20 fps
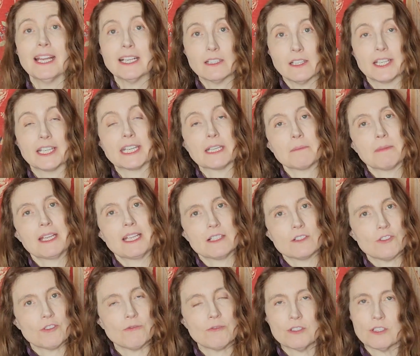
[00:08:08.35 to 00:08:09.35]
lining
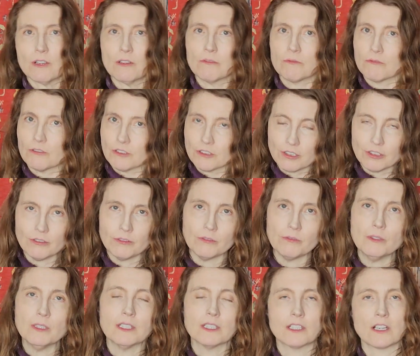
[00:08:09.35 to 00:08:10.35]
means you sew
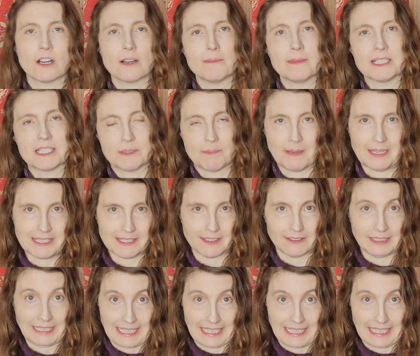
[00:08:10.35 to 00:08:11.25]
2 garments basically